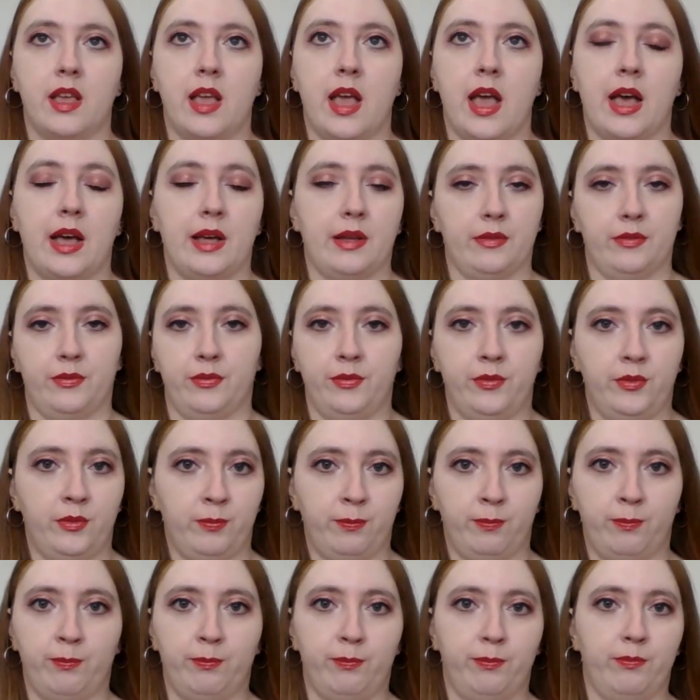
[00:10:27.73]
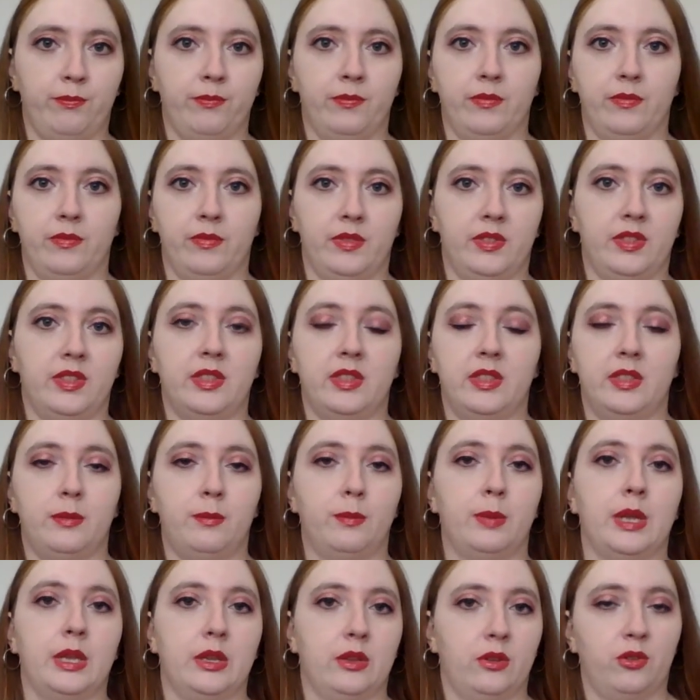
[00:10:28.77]
have
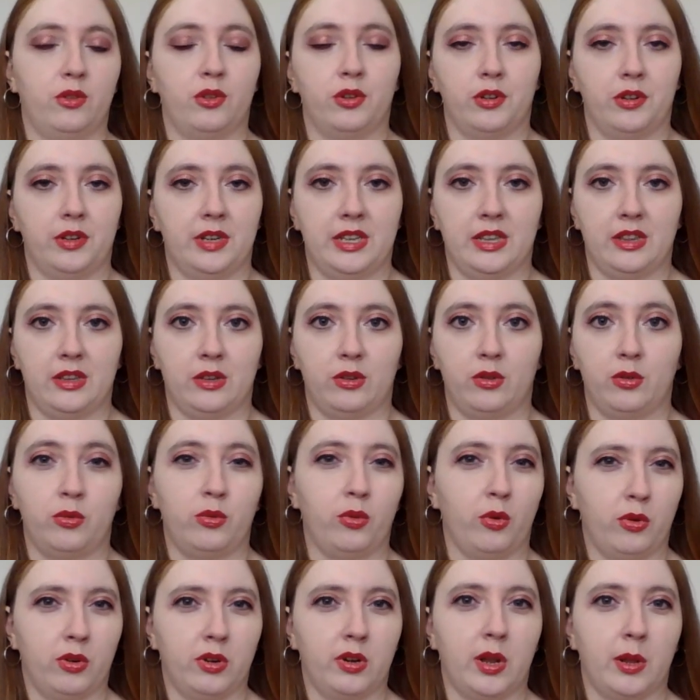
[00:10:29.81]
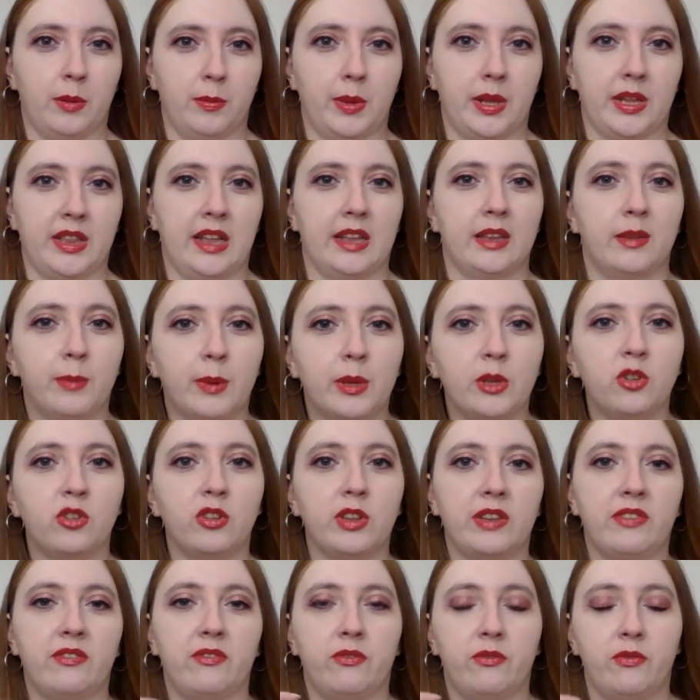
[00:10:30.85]
been turning the doorknob like that,
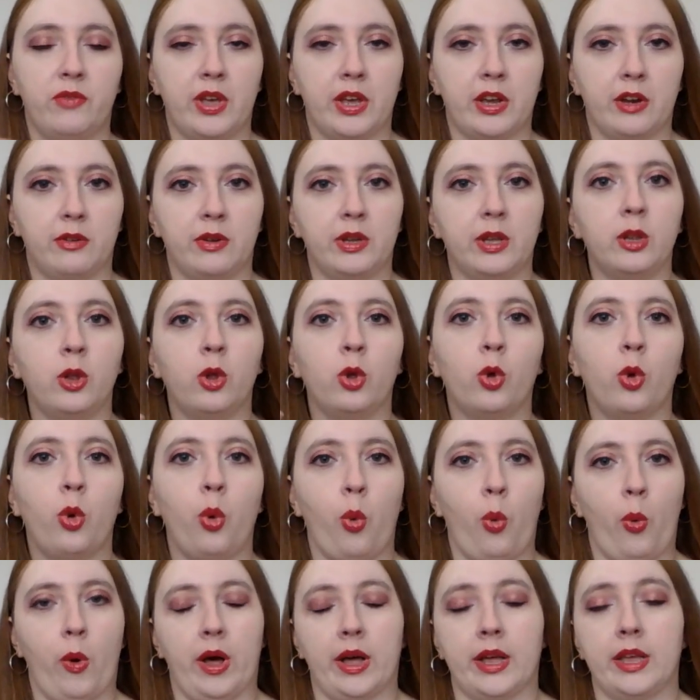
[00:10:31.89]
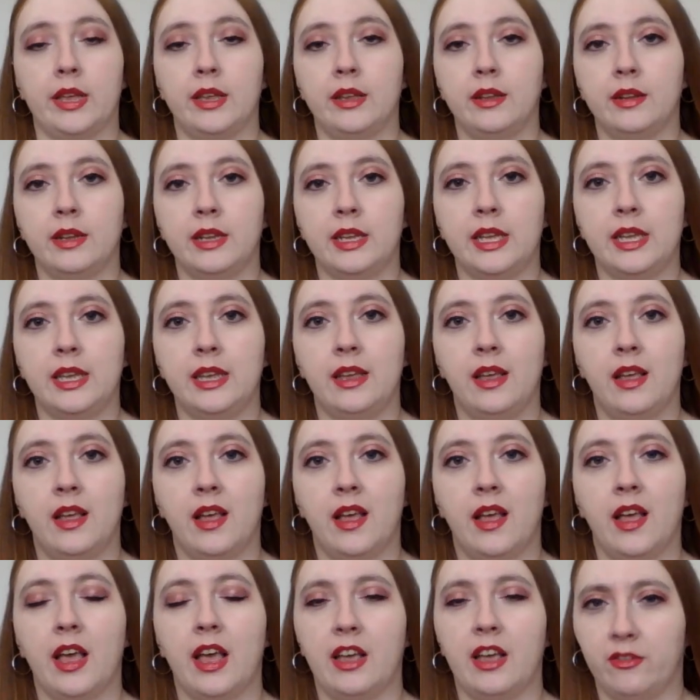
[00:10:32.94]
especially very quietly
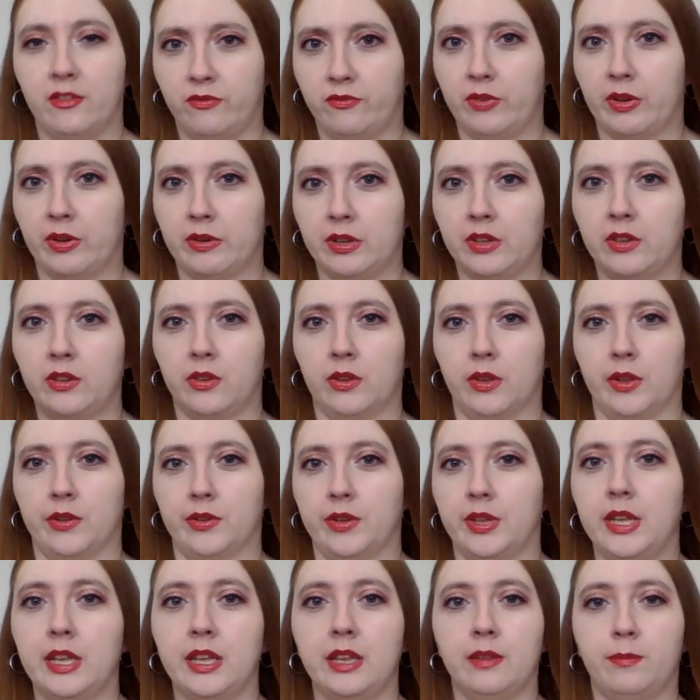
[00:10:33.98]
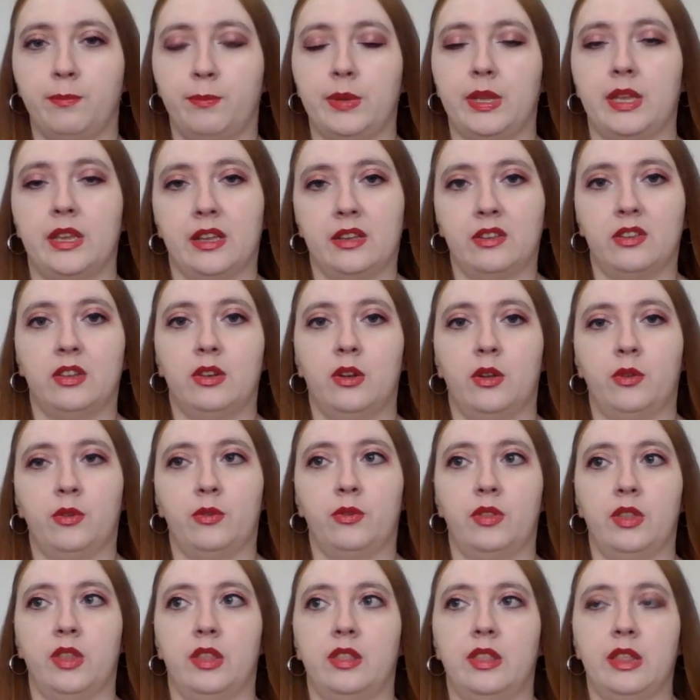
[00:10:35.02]
and very slowly, because they
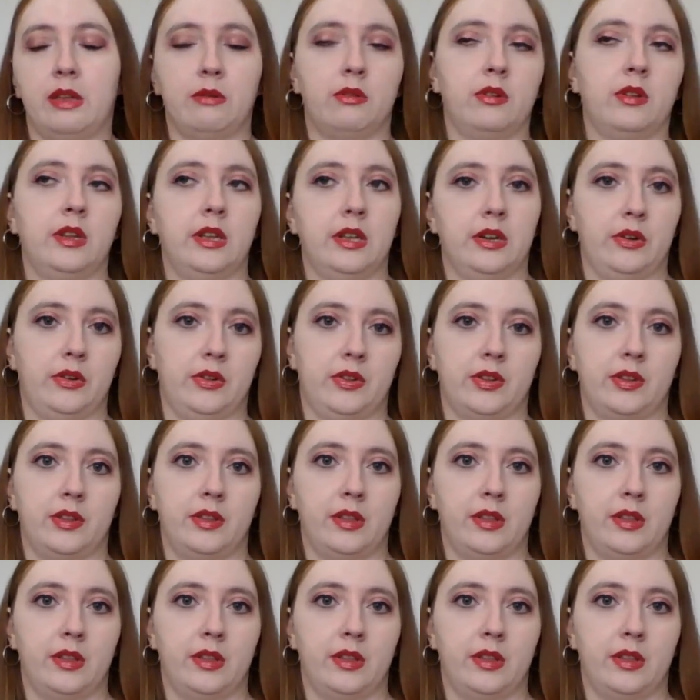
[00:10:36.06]
were little